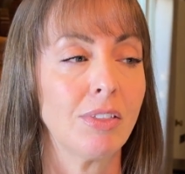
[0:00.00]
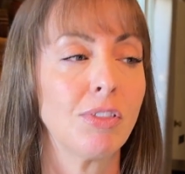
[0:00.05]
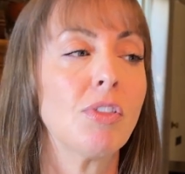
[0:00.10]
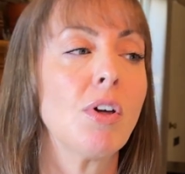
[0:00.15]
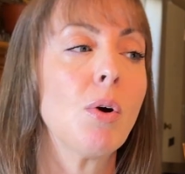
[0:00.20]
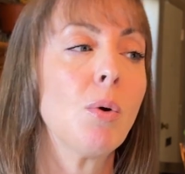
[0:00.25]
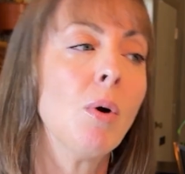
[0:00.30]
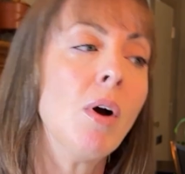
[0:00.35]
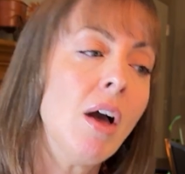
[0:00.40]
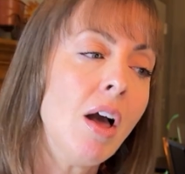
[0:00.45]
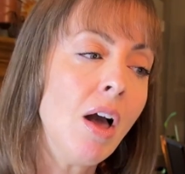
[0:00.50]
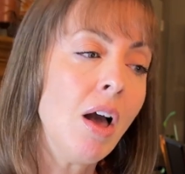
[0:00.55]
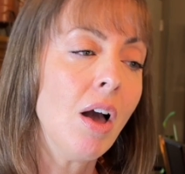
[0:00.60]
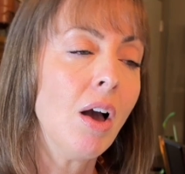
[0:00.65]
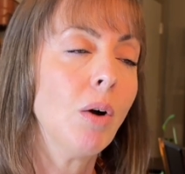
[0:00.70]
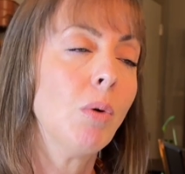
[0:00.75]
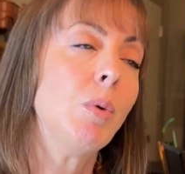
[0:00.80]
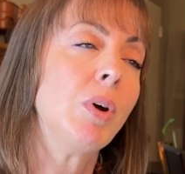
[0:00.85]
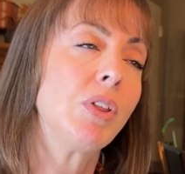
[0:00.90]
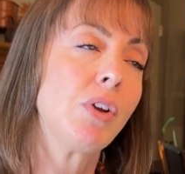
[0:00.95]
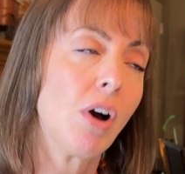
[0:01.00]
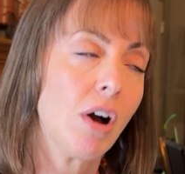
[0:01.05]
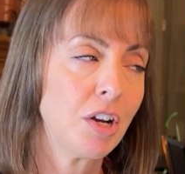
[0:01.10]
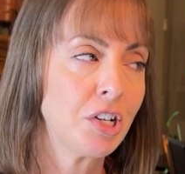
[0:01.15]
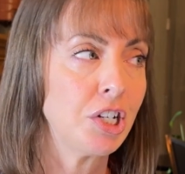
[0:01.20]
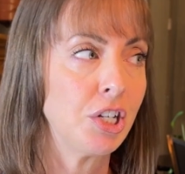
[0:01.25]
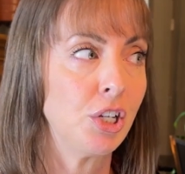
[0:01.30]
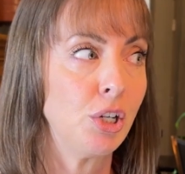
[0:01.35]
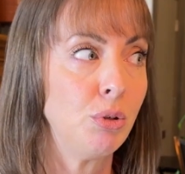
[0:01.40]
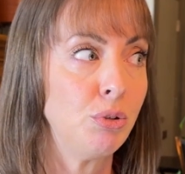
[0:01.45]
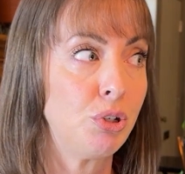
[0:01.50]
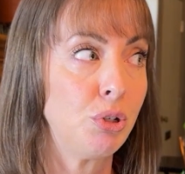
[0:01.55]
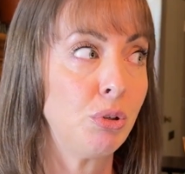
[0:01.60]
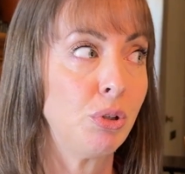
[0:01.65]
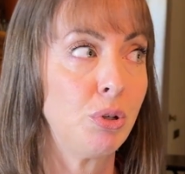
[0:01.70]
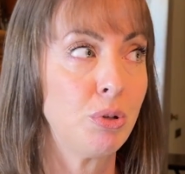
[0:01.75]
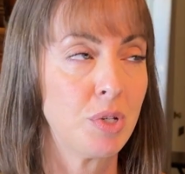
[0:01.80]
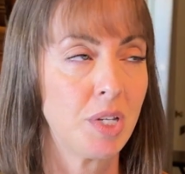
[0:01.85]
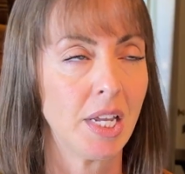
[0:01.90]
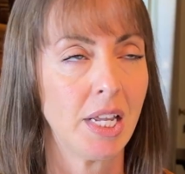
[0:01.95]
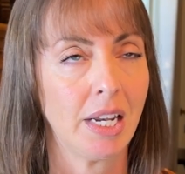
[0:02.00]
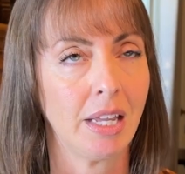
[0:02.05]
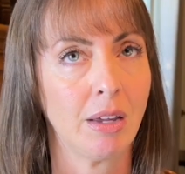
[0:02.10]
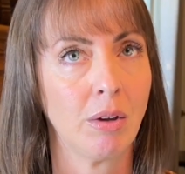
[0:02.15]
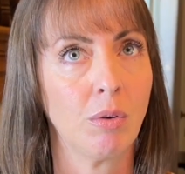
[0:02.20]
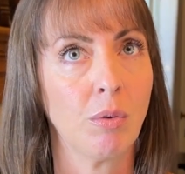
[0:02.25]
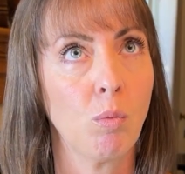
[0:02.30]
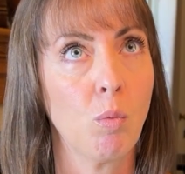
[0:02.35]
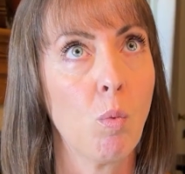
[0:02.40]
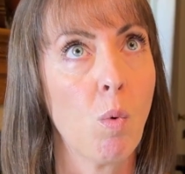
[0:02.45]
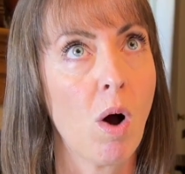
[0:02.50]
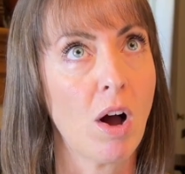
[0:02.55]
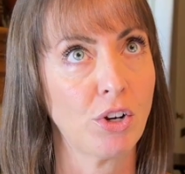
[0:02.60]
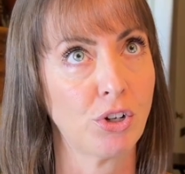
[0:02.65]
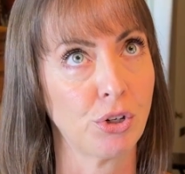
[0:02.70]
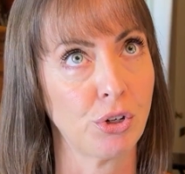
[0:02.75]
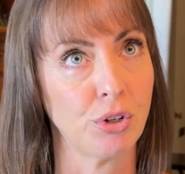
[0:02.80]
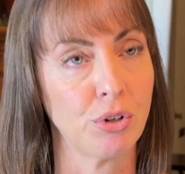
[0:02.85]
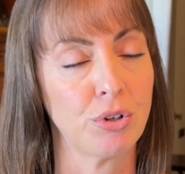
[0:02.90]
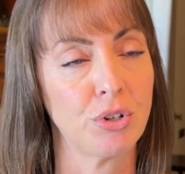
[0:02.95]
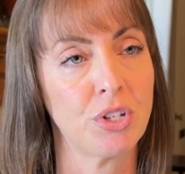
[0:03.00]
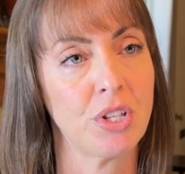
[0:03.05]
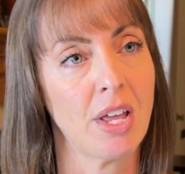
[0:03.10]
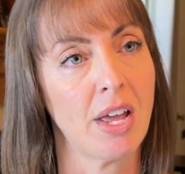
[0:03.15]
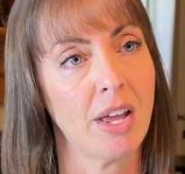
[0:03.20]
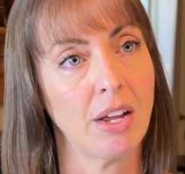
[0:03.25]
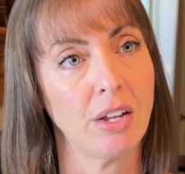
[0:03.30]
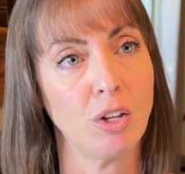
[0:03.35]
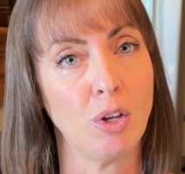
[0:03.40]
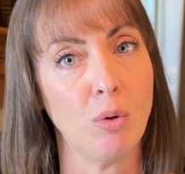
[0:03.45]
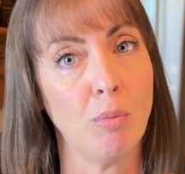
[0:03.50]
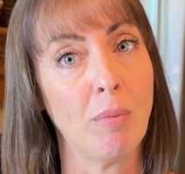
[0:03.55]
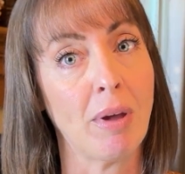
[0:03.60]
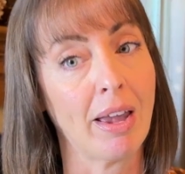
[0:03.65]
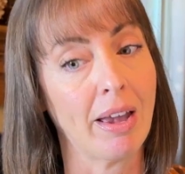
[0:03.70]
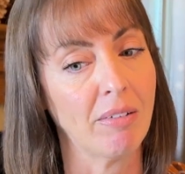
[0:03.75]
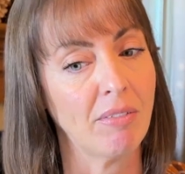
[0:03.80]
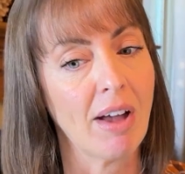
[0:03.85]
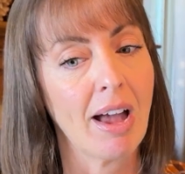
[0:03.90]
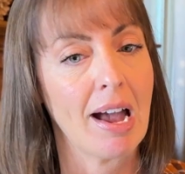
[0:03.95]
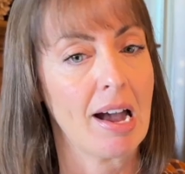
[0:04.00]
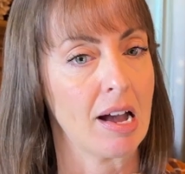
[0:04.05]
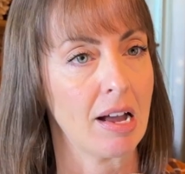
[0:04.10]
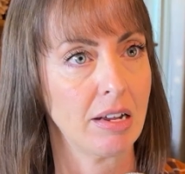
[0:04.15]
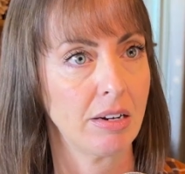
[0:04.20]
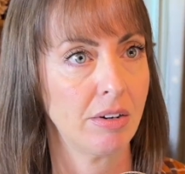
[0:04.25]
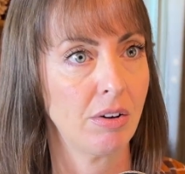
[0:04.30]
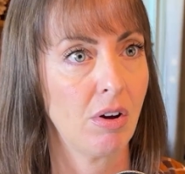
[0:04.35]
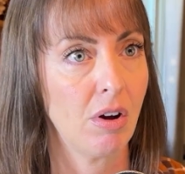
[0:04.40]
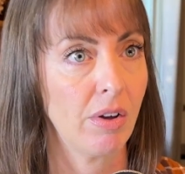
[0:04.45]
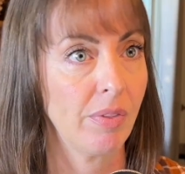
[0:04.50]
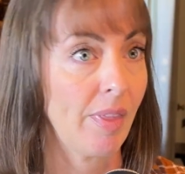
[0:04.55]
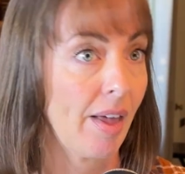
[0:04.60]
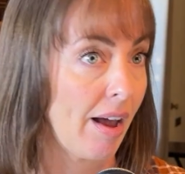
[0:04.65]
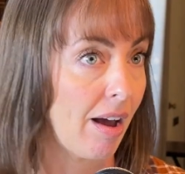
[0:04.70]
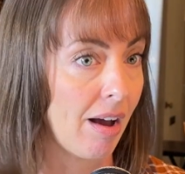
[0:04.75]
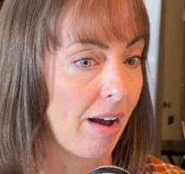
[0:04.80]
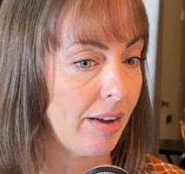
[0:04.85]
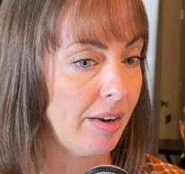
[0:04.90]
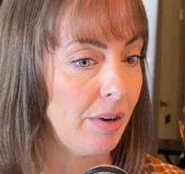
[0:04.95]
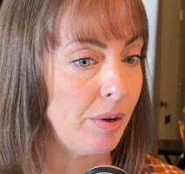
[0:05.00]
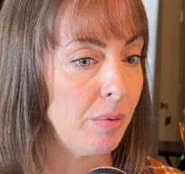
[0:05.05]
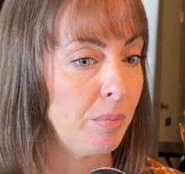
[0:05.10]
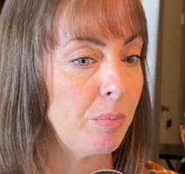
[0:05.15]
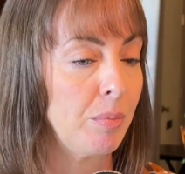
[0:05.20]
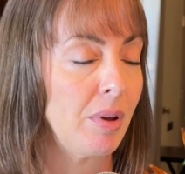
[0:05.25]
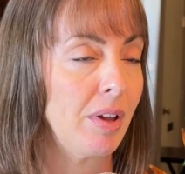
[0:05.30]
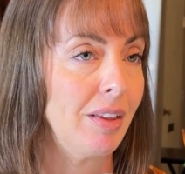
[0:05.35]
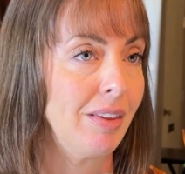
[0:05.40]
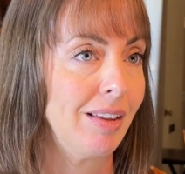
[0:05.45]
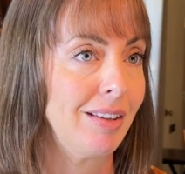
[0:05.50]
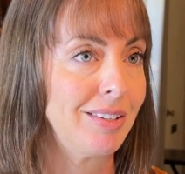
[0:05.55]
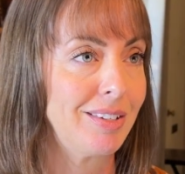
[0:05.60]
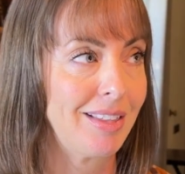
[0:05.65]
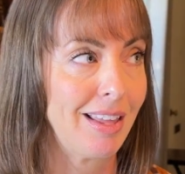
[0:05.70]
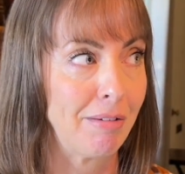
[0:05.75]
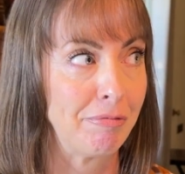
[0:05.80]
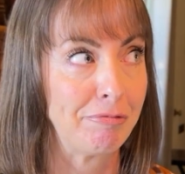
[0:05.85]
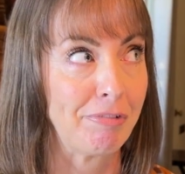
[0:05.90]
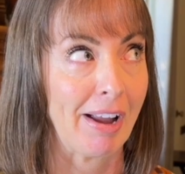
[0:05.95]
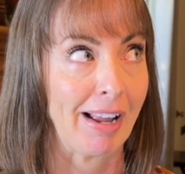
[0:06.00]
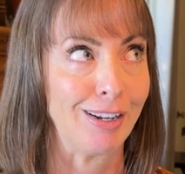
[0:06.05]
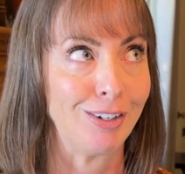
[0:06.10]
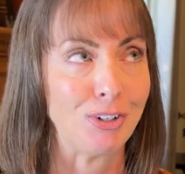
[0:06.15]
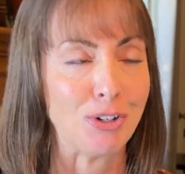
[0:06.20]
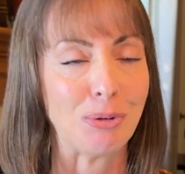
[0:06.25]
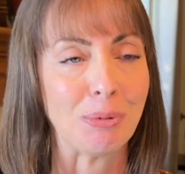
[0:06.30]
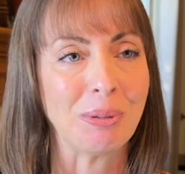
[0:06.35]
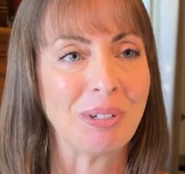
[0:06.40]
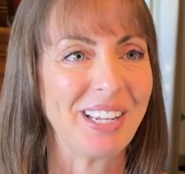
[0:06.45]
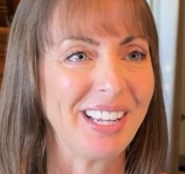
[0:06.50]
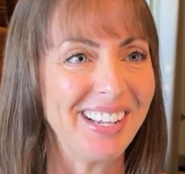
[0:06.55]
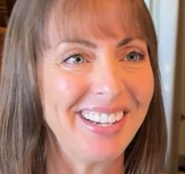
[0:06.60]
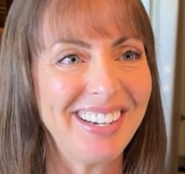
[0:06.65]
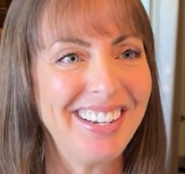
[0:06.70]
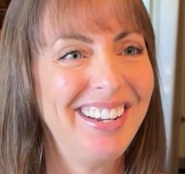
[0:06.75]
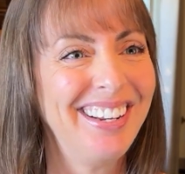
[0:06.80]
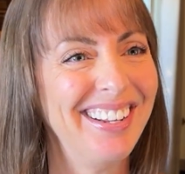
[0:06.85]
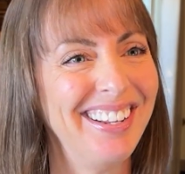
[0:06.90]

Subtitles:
Though with caution, you do lose any watchers that you may have had on that item unless they find you again.